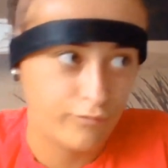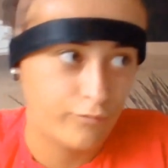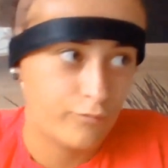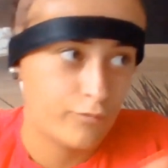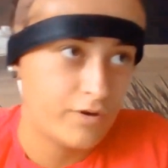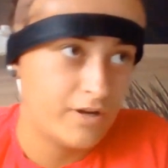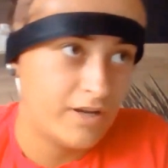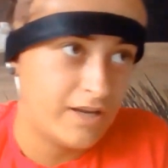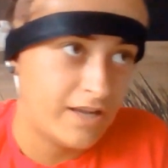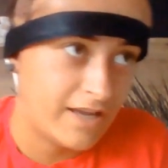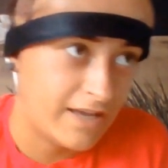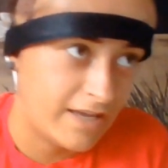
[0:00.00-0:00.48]

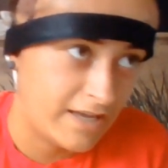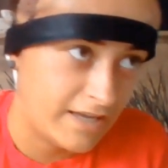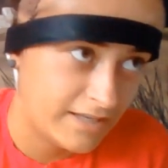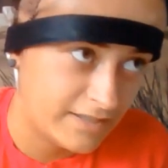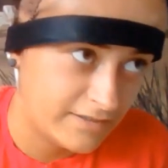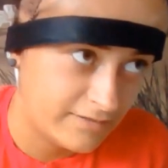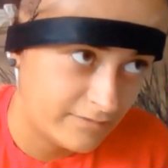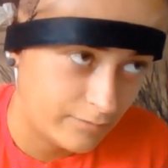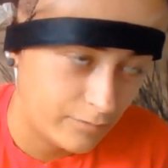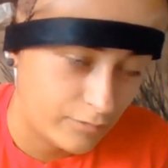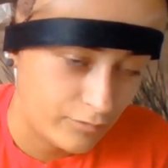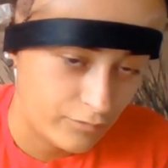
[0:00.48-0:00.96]
3
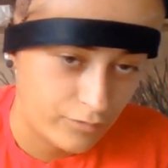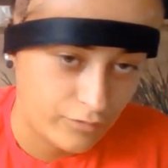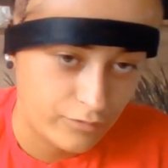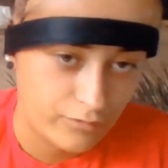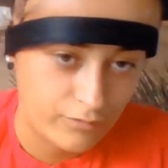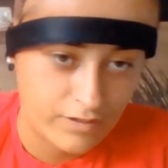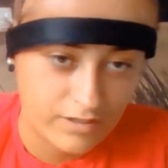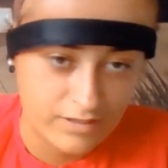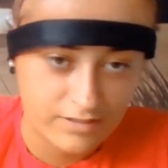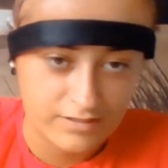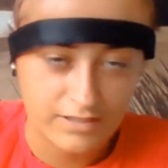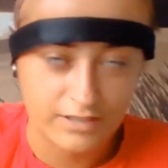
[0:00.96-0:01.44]
hairs from a
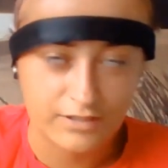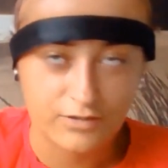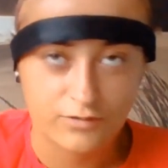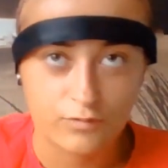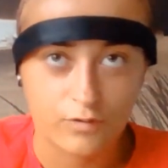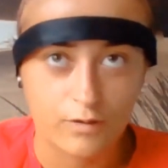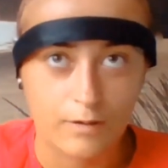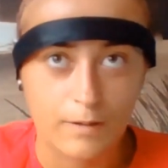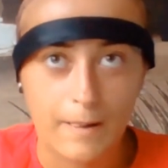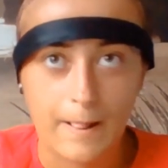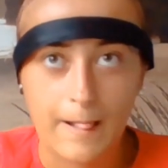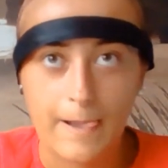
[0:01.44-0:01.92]
root,
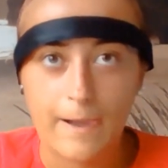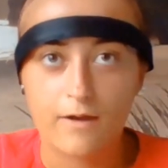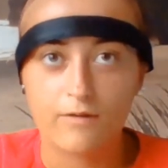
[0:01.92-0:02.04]
etc.,